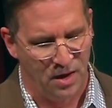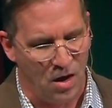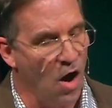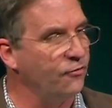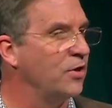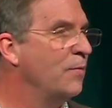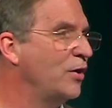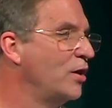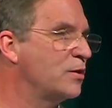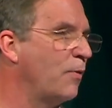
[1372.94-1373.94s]
Often
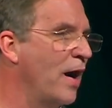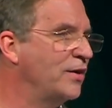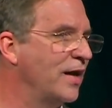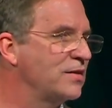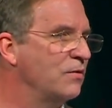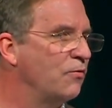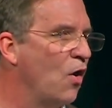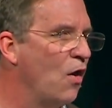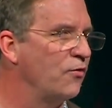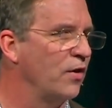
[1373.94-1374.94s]
missions projects
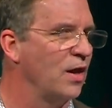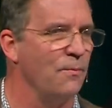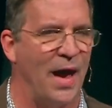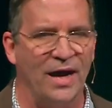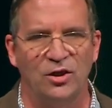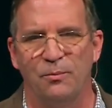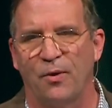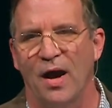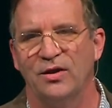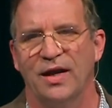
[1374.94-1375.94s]
involve compassion
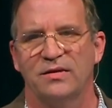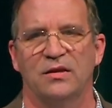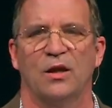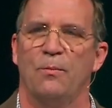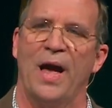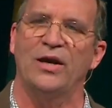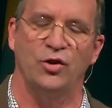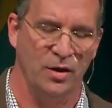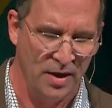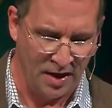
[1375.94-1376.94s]
projects and
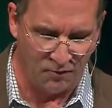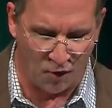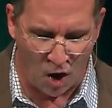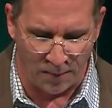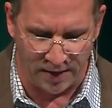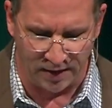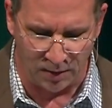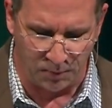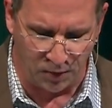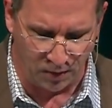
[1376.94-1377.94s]
compassion involvement
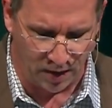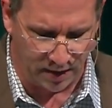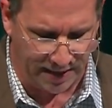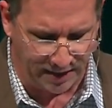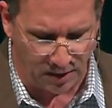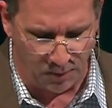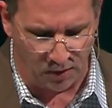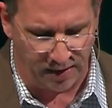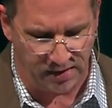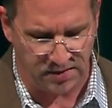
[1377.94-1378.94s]
in
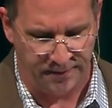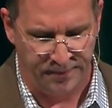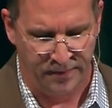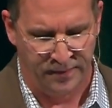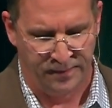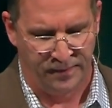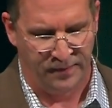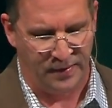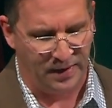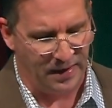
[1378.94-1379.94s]
communities
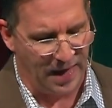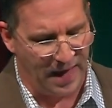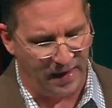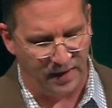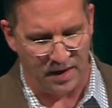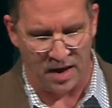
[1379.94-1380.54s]
and